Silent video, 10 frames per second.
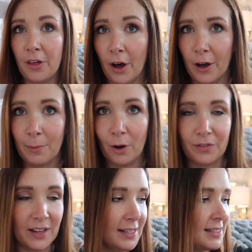the home
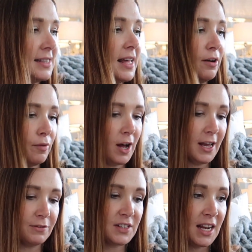office that
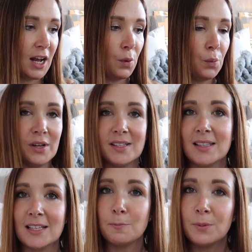arrived was
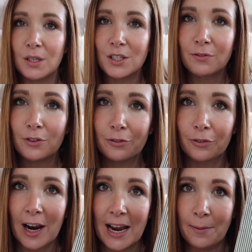this beautiful
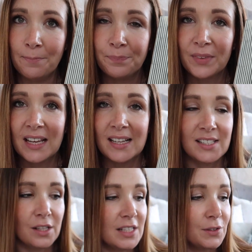frame.
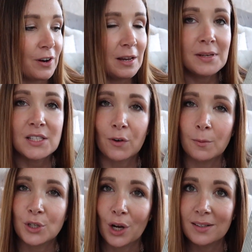So this frame is
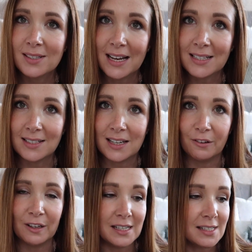from Charles Ted
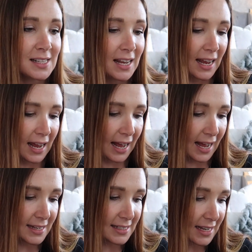Interiors,
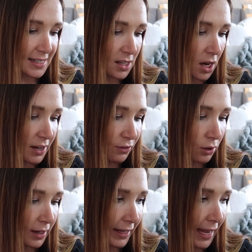and it's kind of
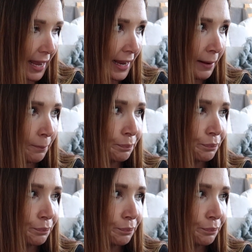got like a